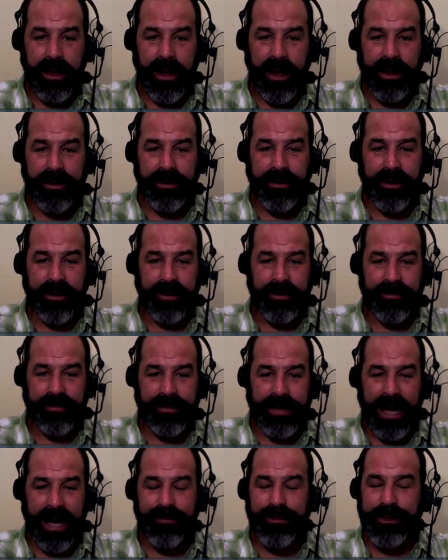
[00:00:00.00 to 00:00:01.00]
I don't know.
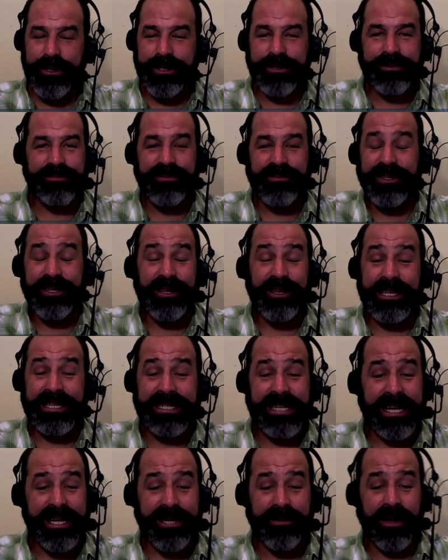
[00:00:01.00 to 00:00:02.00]
I'm just still
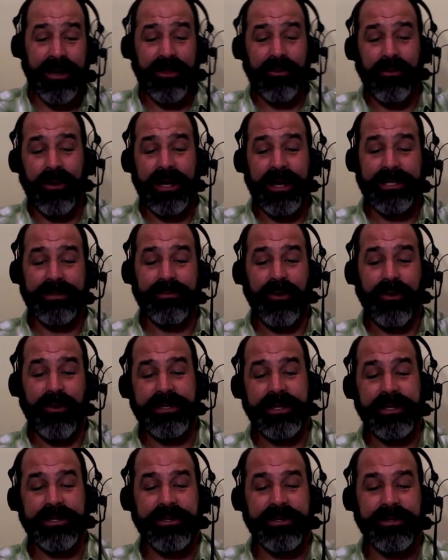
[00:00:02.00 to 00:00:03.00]
excited about the Ryzen
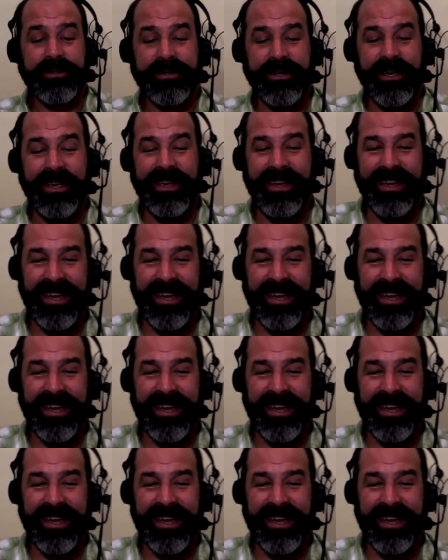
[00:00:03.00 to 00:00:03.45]
processors.